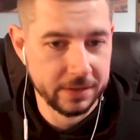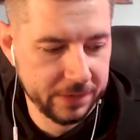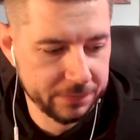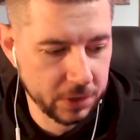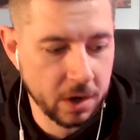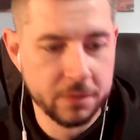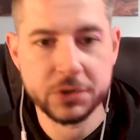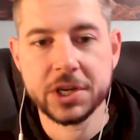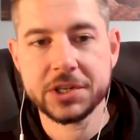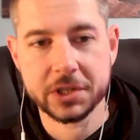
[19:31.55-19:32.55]
If the
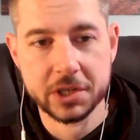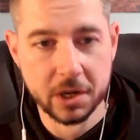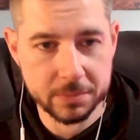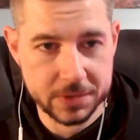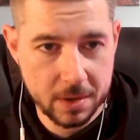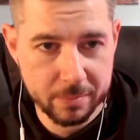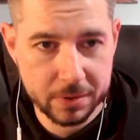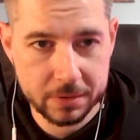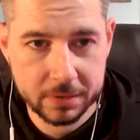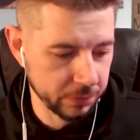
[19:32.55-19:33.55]
conversation comes
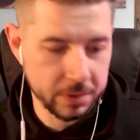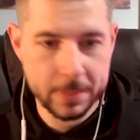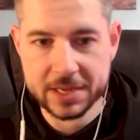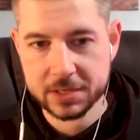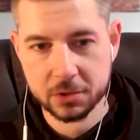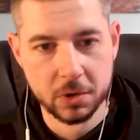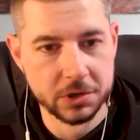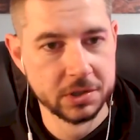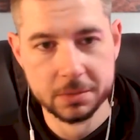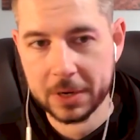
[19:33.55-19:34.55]
up, them asking
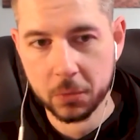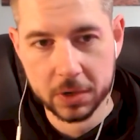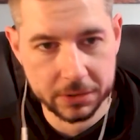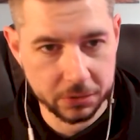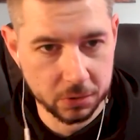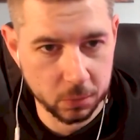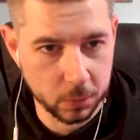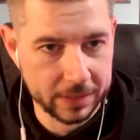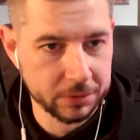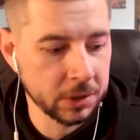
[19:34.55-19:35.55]
questions about what I do or
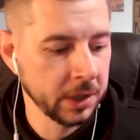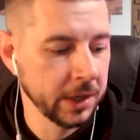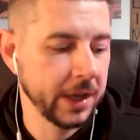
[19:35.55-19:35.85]
whatever,